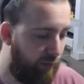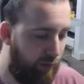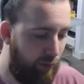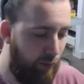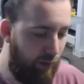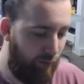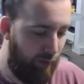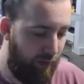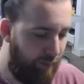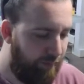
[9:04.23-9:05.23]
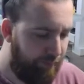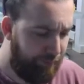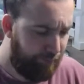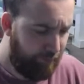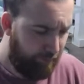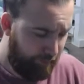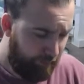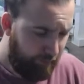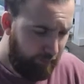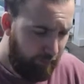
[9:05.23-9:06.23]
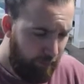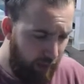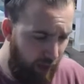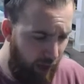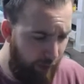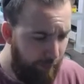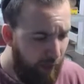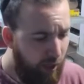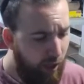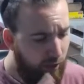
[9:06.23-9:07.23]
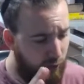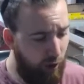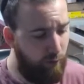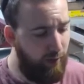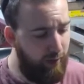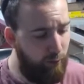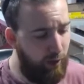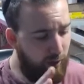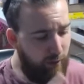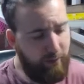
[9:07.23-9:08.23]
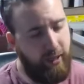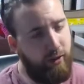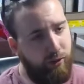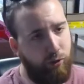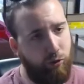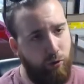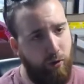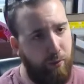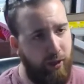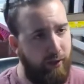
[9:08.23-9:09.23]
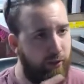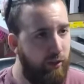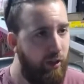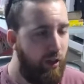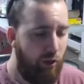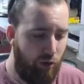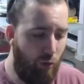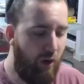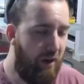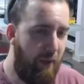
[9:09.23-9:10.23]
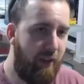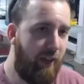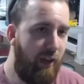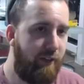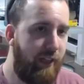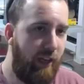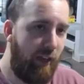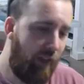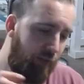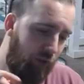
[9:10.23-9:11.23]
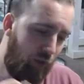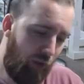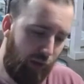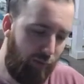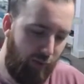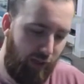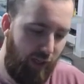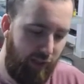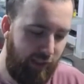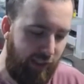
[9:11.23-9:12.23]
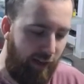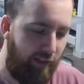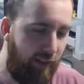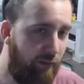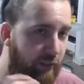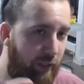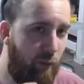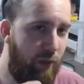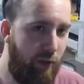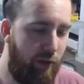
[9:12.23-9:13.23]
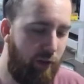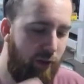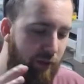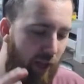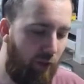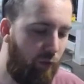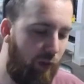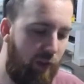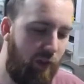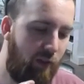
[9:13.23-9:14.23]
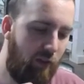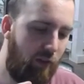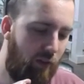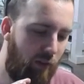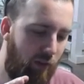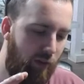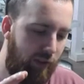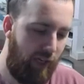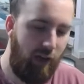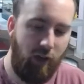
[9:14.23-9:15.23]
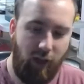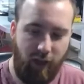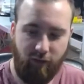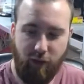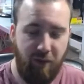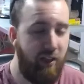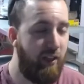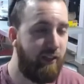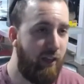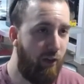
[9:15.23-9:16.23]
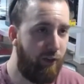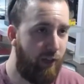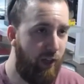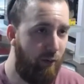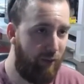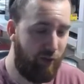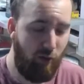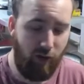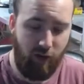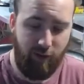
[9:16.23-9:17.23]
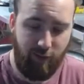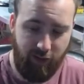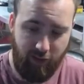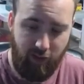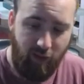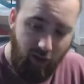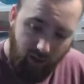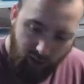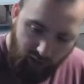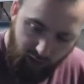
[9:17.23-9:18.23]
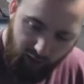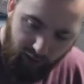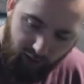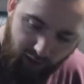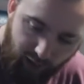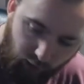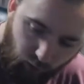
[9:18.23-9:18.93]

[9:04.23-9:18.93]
work for you. Um, so really, when it comes down to sword plans, don't worry about the outside leaves. Look for the inside leaves. See what they're doing. That's really the the tell if the plant is healthy and what's going on with it, and uh, that's what you